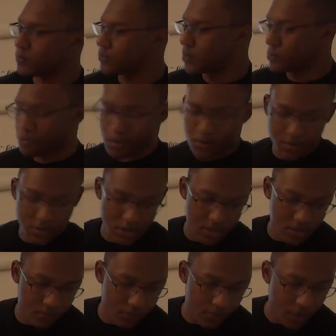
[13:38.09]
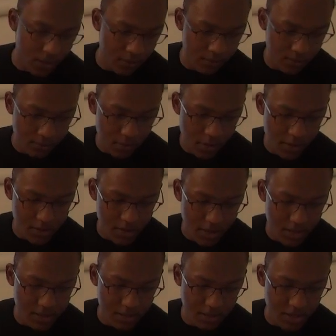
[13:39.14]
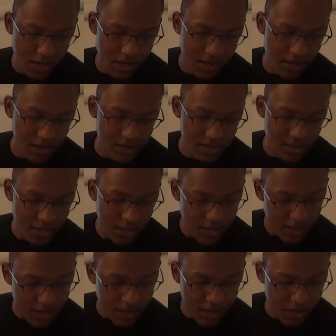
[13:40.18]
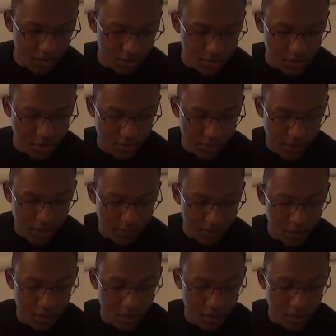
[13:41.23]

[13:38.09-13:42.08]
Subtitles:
the process of how urgent is, checklist, and you've got due date.